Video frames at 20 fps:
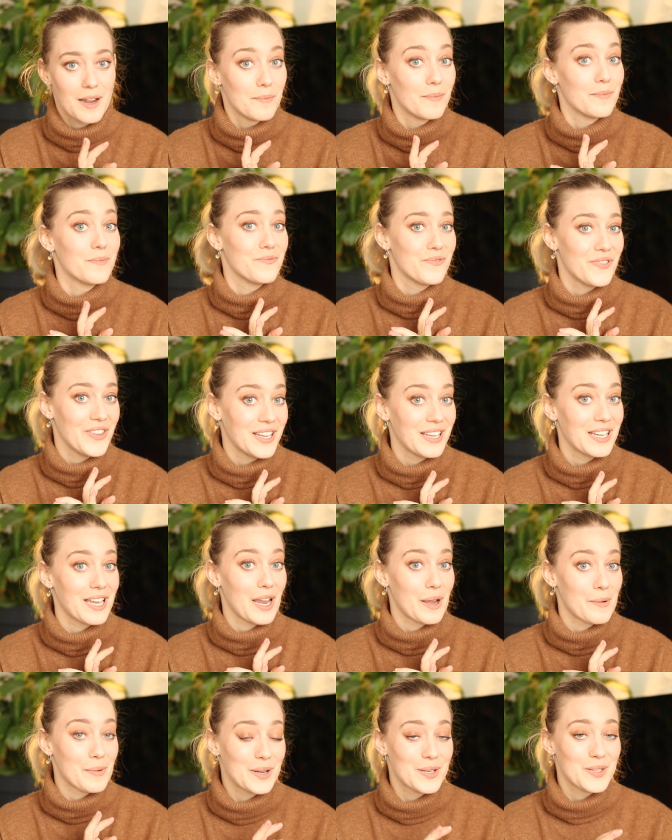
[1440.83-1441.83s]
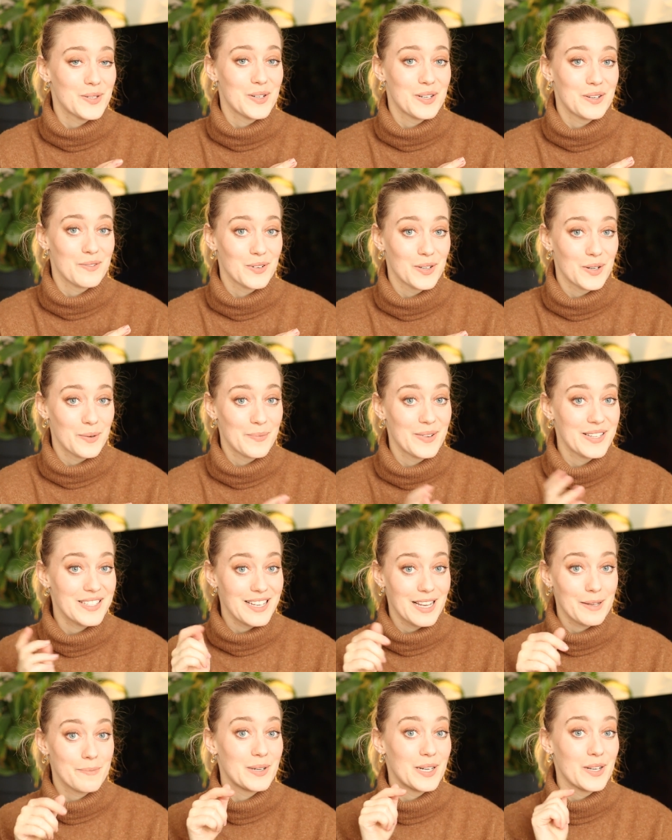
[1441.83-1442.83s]
I'm thinking about doing
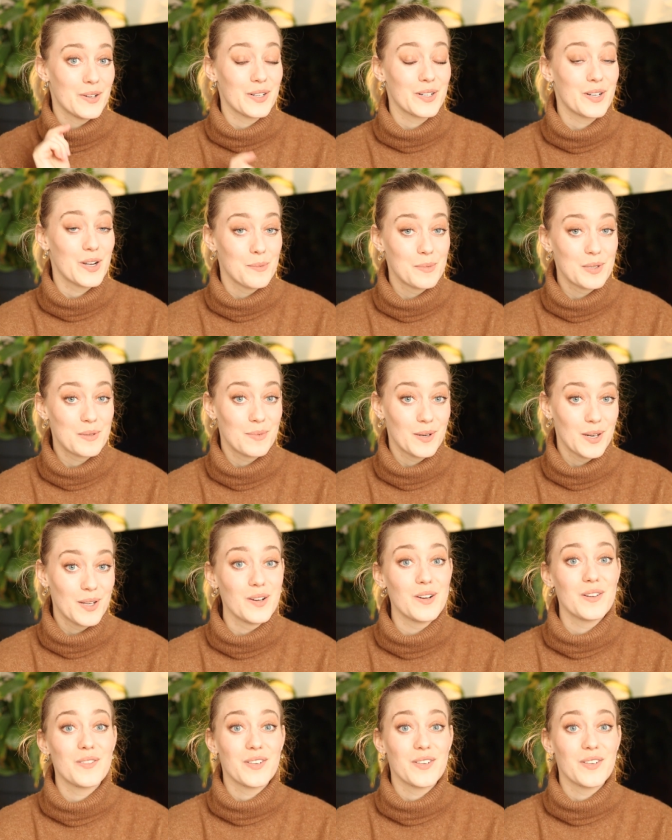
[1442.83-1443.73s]
vlogmas. Let me know in the comments below